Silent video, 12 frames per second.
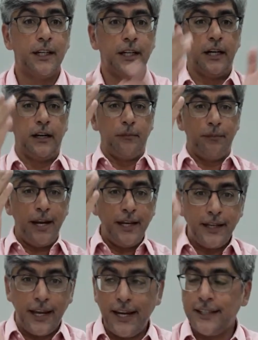man
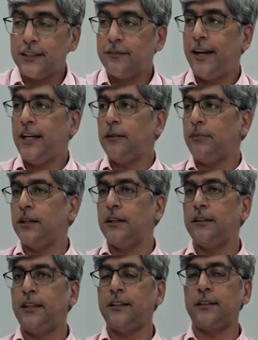has available
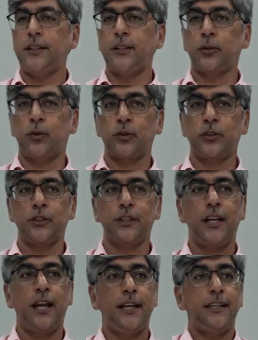these resources,
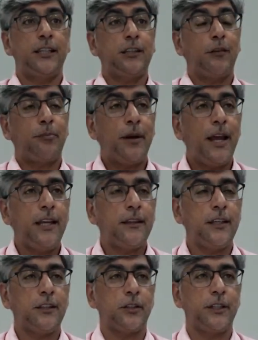and instead of applying
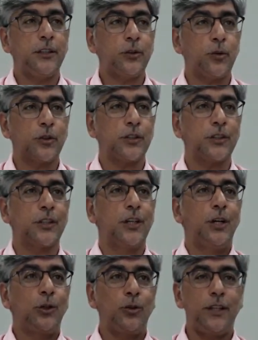these resources
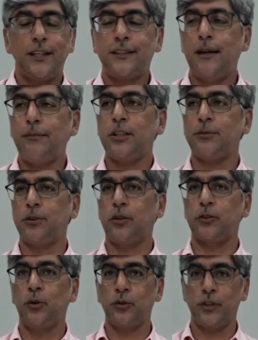to the establishment of
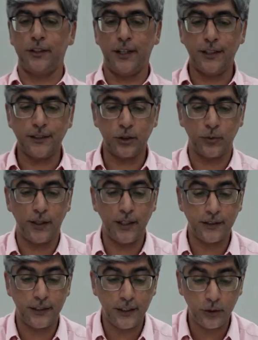social justice, what does
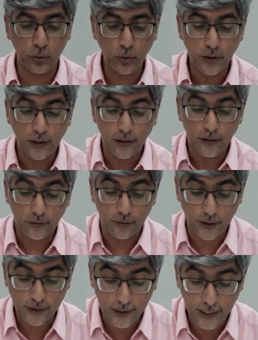he do?
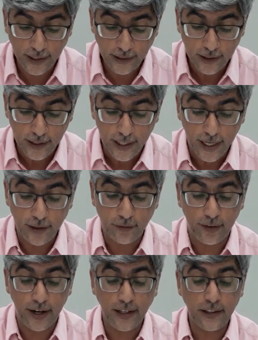Verse 8, and
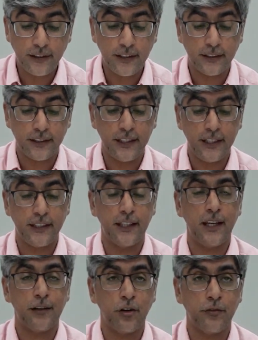violent is he in the love
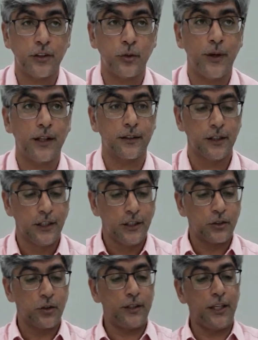of his wealth.
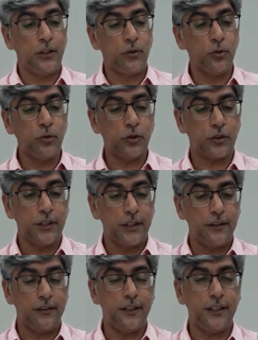So they use
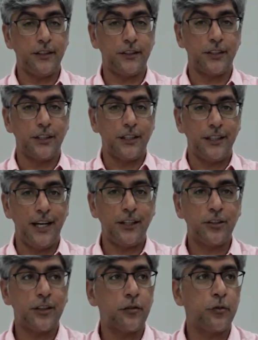these
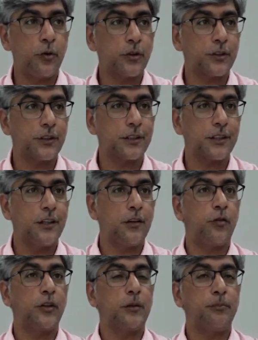natural forces for
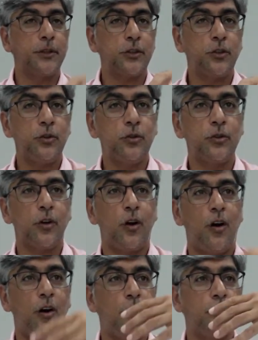the pursuit
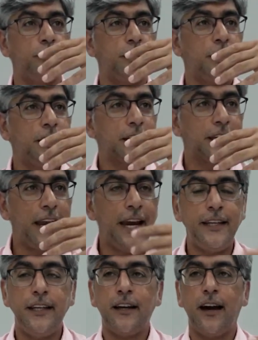of
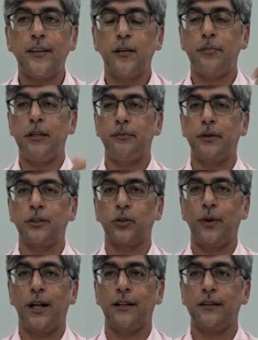gaining other people's
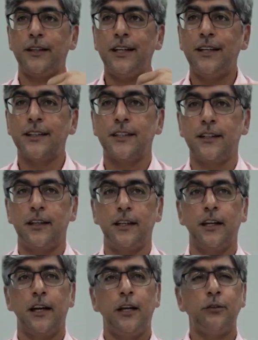wealth illicitly.
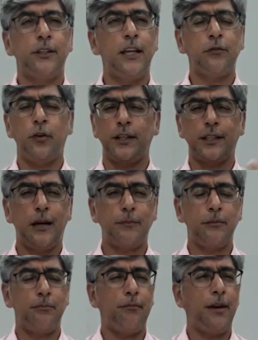You take, for example,
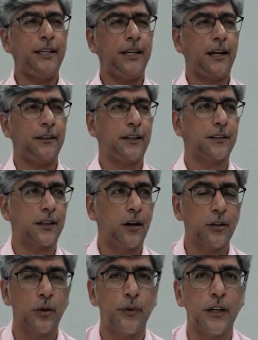many countries around the
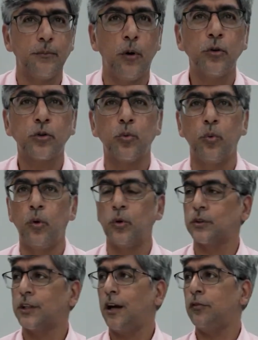world, most
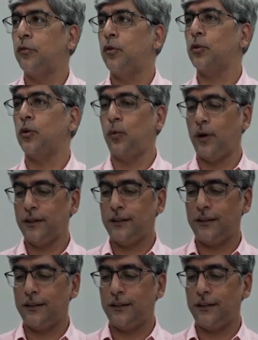wars are fought on what